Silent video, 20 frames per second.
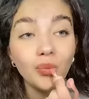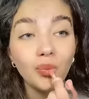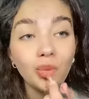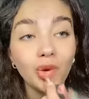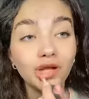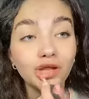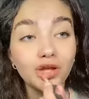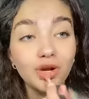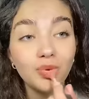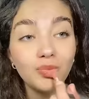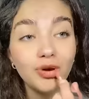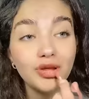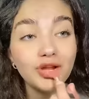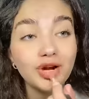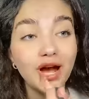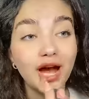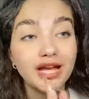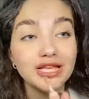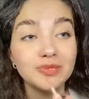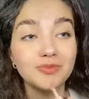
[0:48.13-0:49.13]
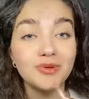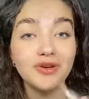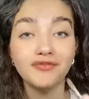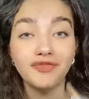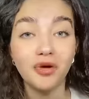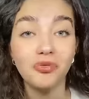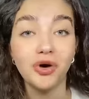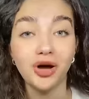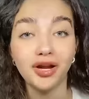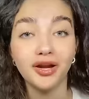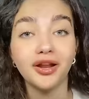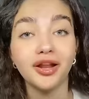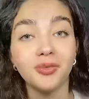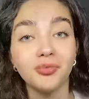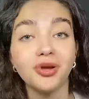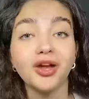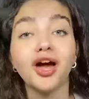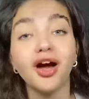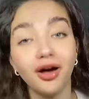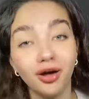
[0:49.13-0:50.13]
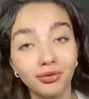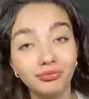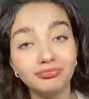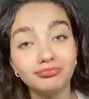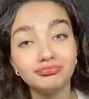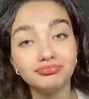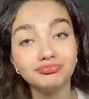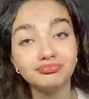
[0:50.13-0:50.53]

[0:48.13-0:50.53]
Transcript: My little brother asked me if I wanted him to come.